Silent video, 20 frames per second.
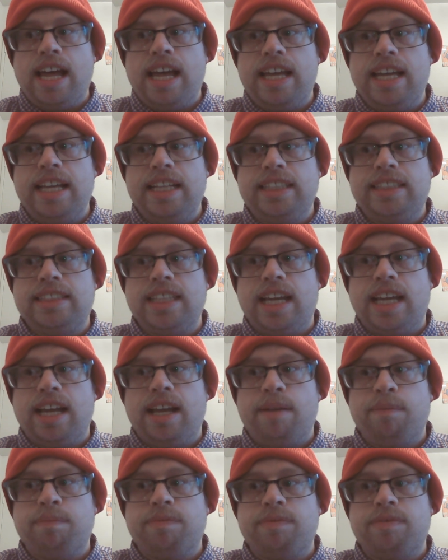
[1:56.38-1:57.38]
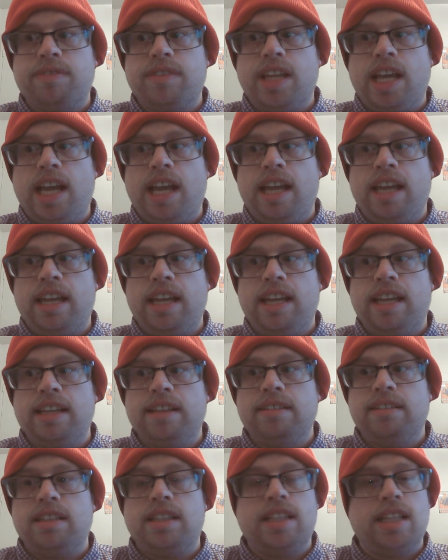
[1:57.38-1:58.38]
It's
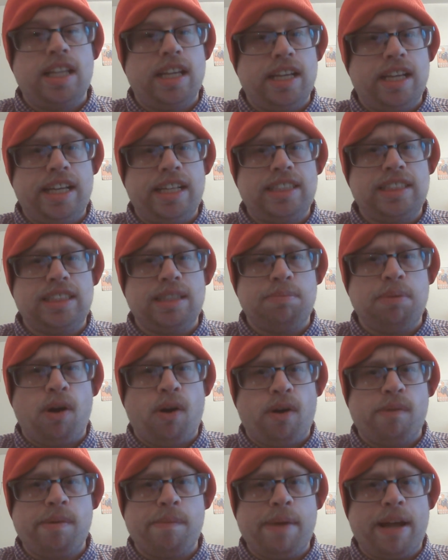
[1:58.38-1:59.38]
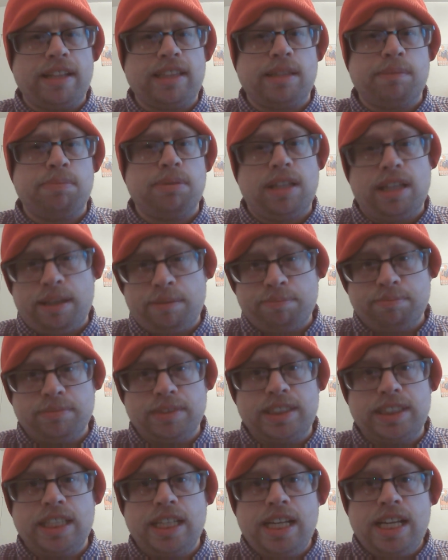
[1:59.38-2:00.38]
the poem about the
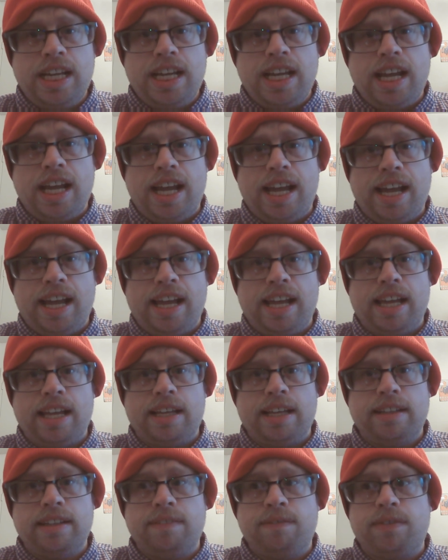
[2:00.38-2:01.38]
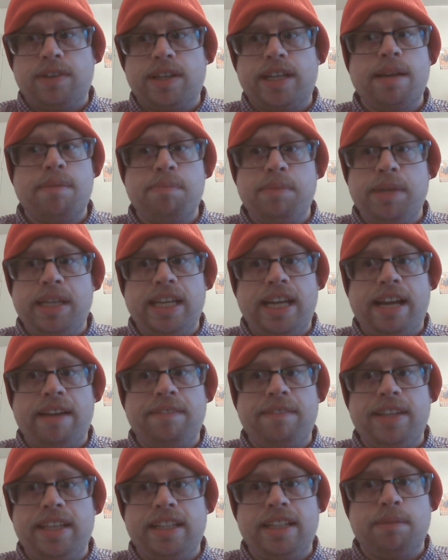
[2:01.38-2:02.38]
plums. Forgive me,
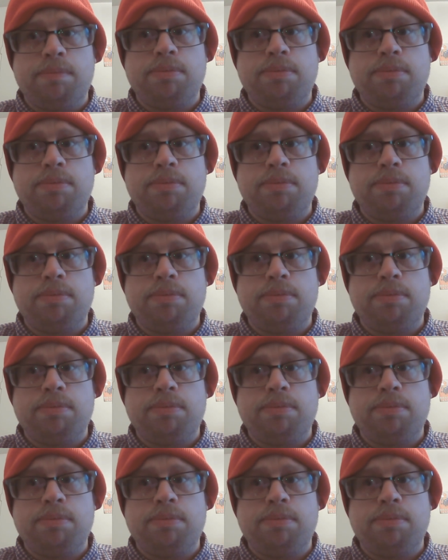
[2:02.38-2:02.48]
I've eaten the